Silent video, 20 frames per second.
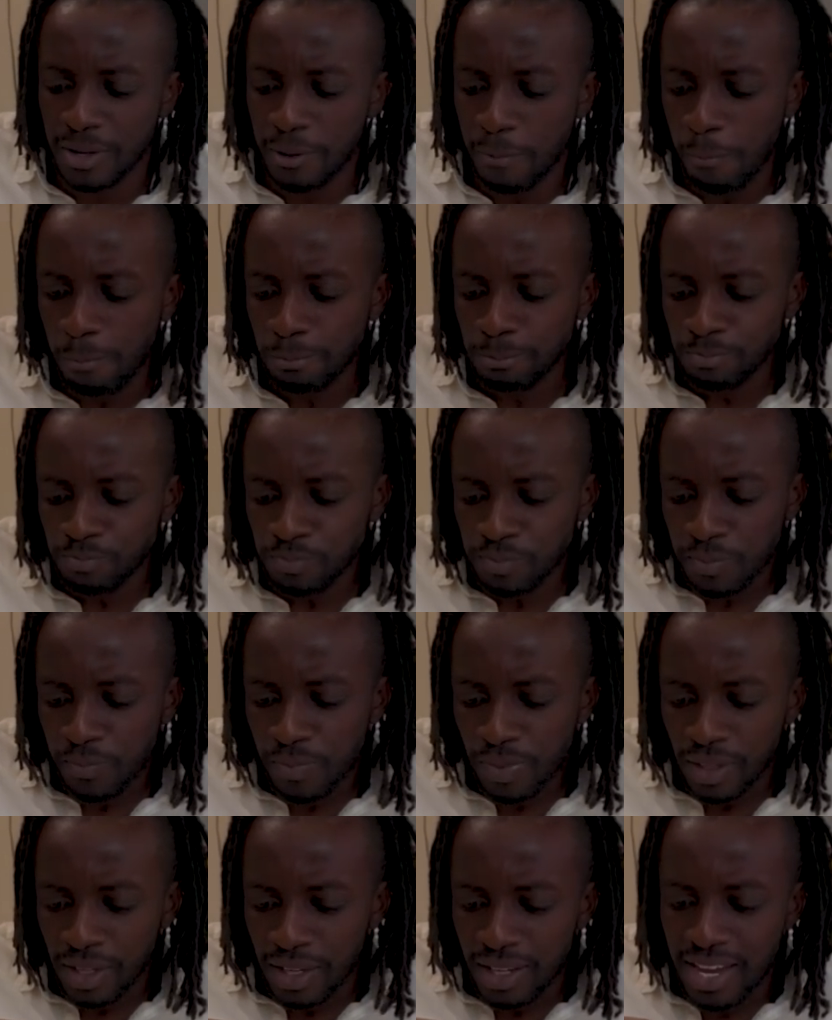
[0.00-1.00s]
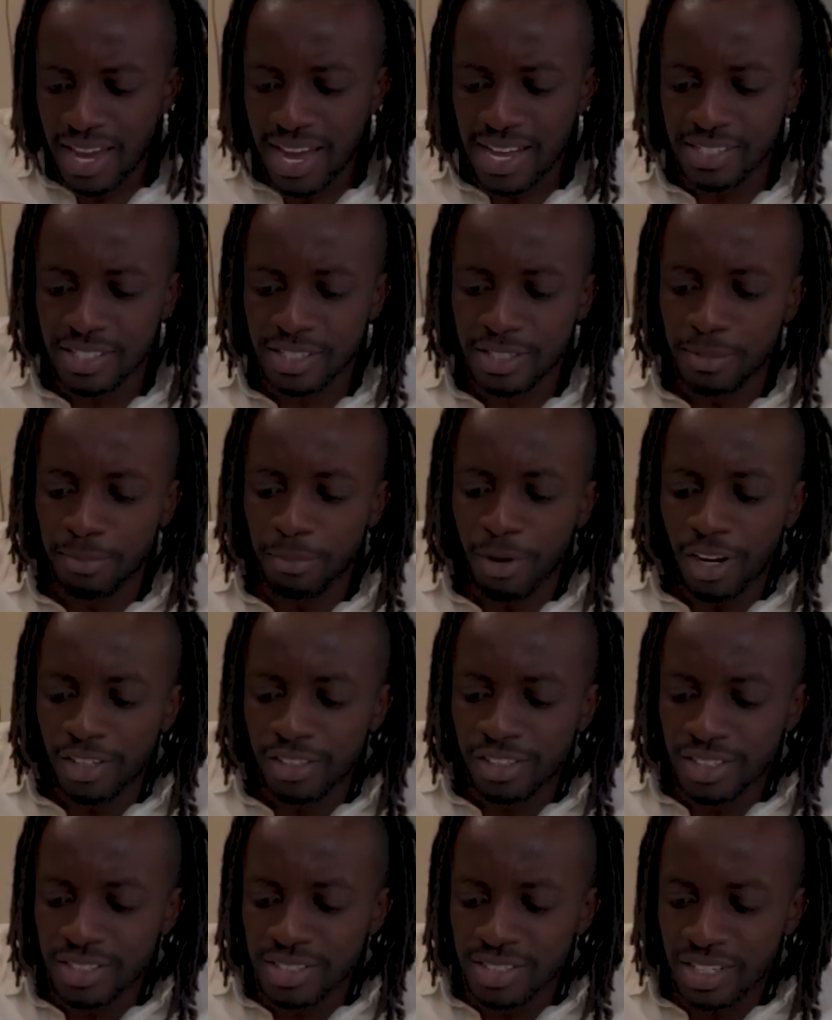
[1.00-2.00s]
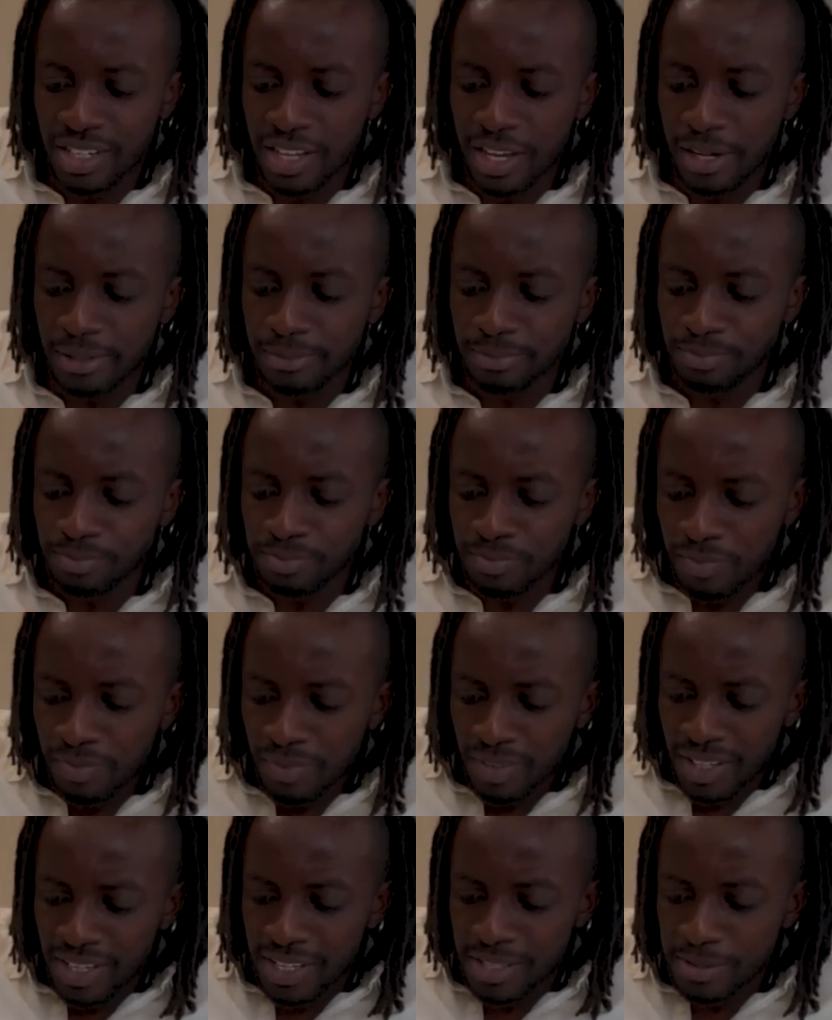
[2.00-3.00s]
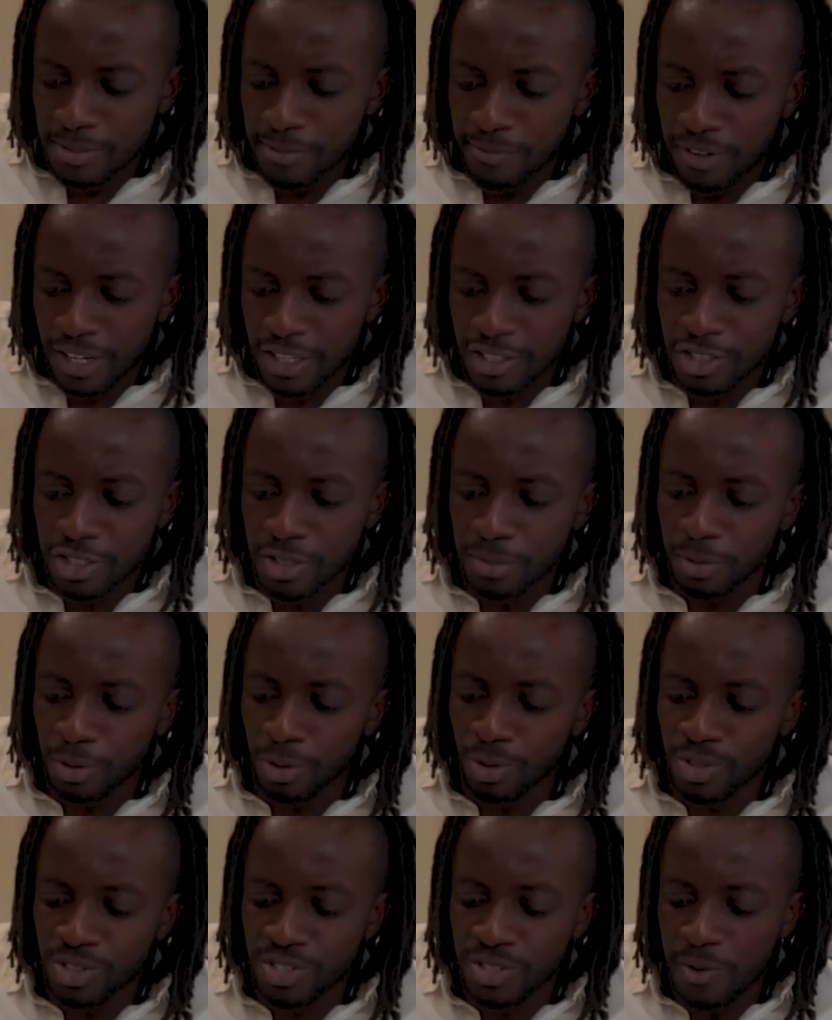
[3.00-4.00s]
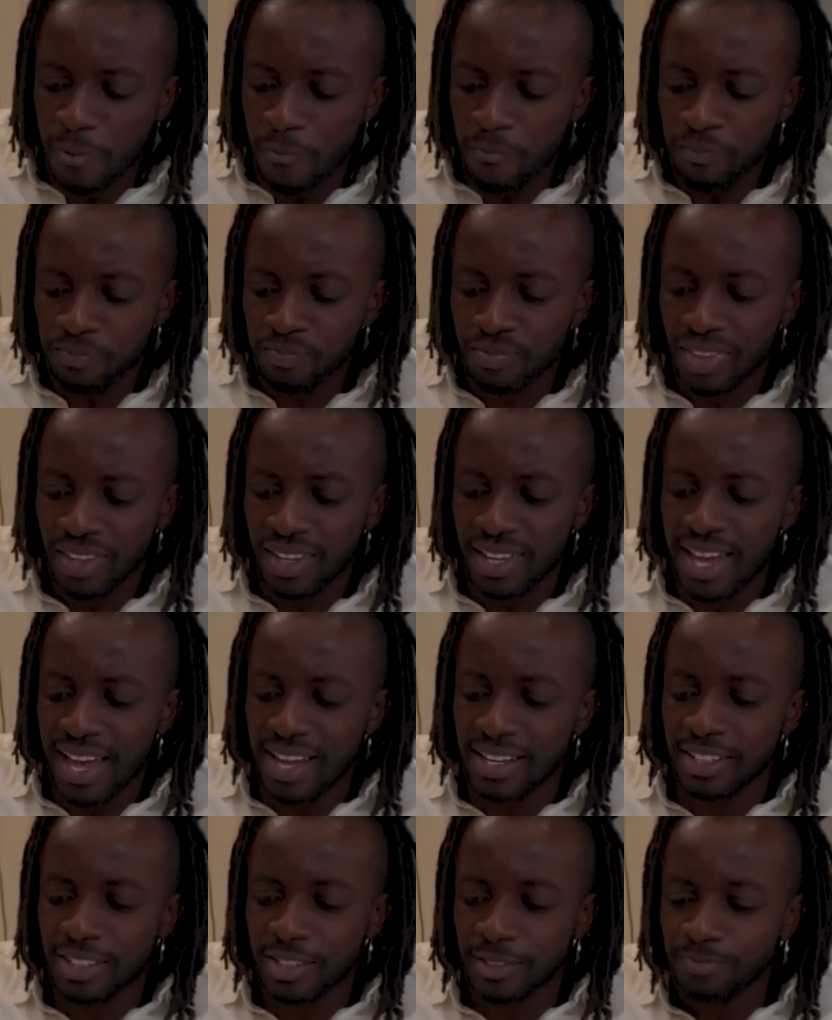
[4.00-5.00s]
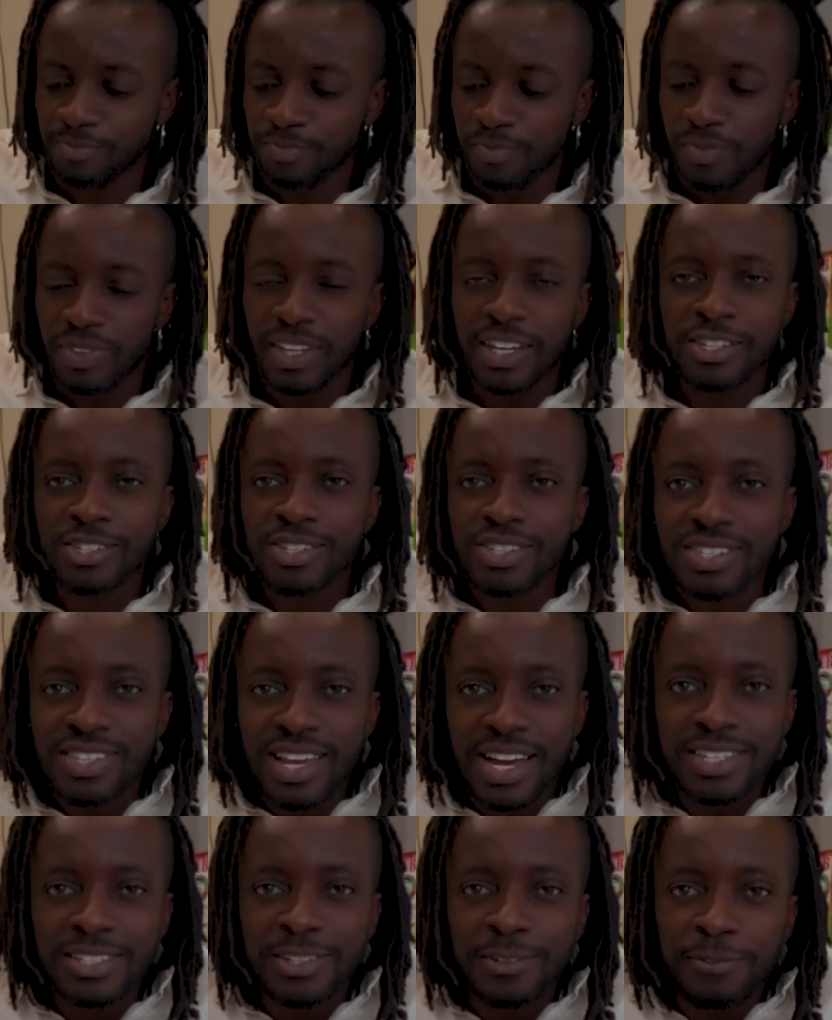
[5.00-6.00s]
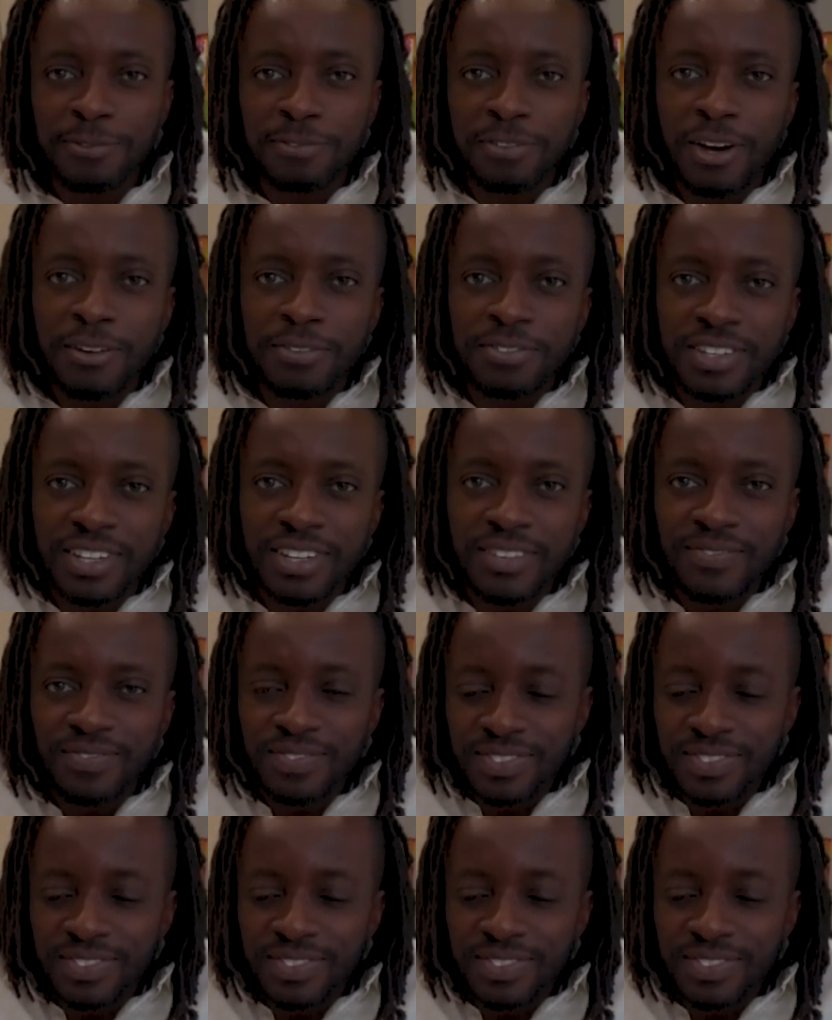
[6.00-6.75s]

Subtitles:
It has some onions in it and some vegetables, and it's just nice and fluffy